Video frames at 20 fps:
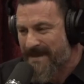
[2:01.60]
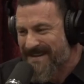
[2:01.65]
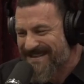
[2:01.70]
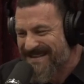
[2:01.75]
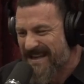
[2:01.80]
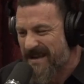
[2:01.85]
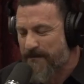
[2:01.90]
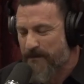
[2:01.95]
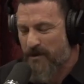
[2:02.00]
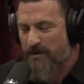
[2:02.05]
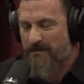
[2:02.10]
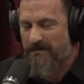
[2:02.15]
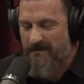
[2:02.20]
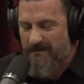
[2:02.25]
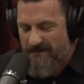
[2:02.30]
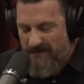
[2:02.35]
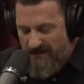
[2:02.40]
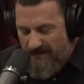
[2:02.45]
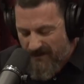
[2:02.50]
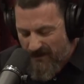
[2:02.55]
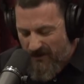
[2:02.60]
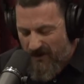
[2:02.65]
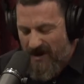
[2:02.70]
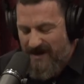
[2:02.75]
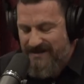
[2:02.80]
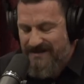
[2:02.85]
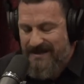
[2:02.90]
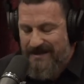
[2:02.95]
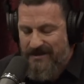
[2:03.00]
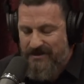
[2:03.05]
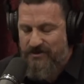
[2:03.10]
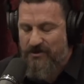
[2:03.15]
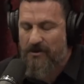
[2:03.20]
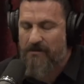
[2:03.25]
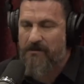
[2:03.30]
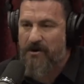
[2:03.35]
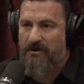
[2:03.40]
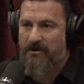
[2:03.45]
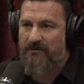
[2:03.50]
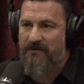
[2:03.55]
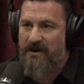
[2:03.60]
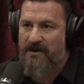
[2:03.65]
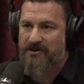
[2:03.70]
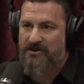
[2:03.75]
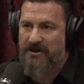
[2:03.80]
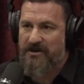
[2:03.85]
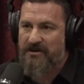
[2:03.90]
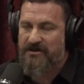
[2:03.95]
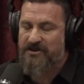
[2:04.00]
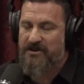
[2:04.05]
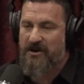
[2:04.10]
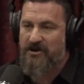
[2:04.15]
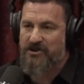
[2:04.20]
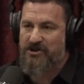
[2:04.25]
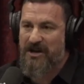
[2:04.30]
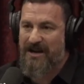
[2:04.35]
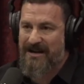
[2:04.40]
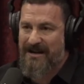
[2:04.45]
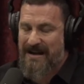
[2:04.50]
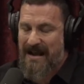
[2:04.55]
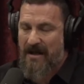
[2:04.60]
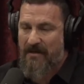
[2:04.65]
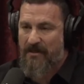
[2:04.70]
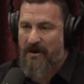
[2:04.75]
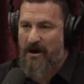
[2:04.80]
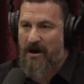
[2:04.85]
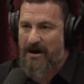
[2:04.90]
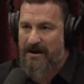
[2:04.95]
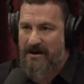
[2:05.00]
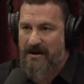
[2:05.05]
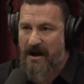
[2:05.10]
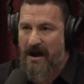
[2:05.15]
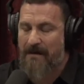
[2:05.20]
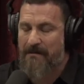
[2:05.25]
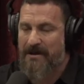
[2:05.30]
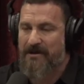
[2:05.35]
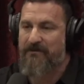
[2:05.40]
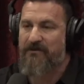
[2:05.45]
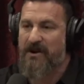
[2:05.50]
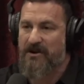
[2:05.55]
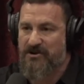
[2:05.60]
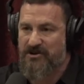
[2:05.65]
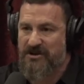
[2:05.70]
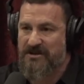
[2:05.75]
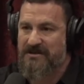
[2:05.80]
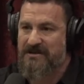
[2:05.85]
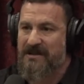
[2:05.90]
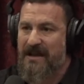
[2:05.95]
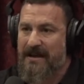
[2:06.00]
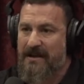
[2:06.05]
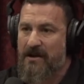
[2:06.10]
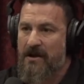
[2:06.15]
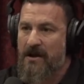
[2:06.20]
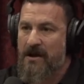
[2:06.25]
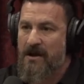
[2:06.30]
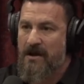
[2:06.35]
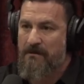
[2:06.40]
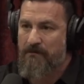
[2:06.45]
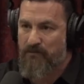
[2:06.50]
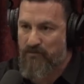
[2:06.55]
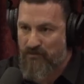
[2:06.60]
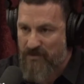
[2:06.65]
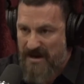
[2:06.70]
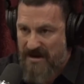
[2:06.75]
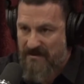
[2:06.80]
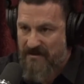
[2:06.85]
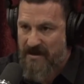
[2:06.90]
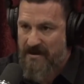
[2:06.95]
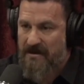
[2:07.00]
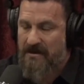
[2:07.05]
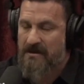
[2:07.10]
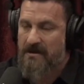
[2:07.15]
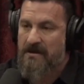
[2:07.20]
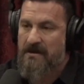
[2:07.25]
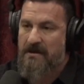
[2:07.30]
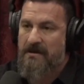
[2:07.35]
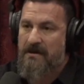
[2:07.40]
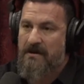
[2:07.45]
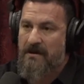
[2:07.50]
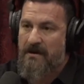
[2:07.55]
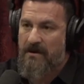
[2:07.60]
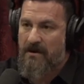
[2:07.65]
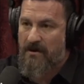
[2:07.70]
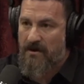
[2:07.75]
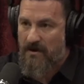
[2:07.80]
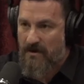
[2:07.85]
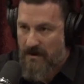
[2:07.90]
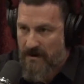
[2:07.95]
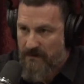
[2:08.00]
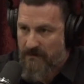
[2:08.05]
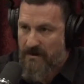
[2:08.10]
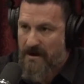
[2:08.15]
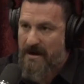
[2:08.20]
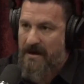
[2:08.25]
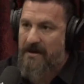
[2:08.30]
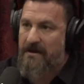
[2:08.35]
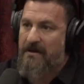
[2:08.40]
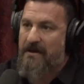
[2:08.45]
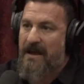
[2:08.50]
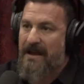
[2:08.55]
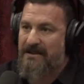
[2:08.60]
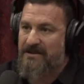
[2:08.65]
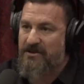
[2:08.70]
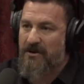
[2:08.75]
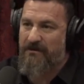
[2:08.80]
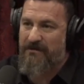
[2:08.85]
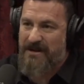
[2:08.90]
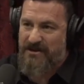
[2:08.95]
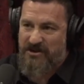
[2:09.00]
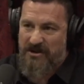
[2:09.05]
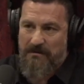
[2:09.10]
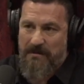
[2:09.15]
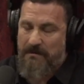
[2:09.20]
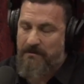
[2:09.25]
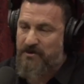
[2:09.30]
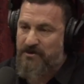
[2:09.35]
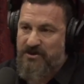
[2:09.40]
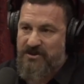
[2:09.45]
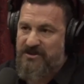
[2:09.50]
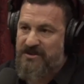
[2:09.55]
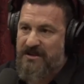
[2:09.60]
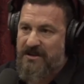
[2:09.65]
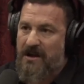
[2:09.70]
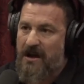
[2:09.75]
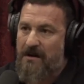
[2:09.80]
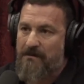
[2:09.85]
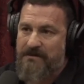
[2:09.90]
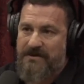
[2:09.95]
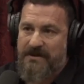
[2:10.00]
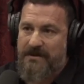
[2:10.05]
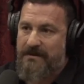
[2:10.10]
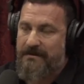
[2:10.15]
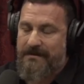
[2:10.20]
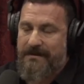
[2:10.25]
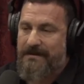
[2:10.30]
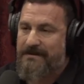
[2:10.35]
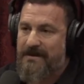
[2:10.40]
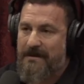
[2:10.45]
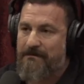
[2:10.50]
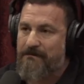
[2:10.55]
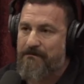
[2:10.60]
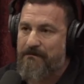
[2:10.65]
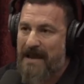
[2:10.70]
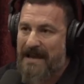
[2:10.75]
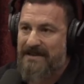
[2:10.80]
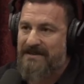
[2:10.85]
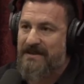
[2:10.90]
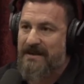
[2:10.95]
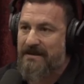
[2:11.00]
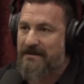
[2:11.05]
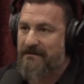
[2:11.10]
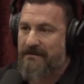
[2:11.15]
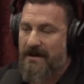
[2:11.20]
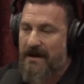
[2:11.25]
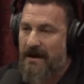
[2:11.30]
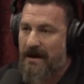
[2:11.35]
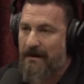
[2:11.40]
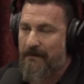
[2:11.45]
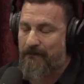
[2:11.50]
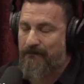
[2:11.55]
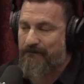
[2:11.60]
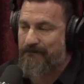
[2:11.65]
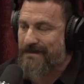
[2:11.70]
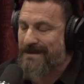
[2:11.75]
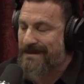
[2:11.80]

the deeper neurons that control motor function start shutting down the autonomic functions like breathing, heart rate. And so eventually people just succumb to some basic um,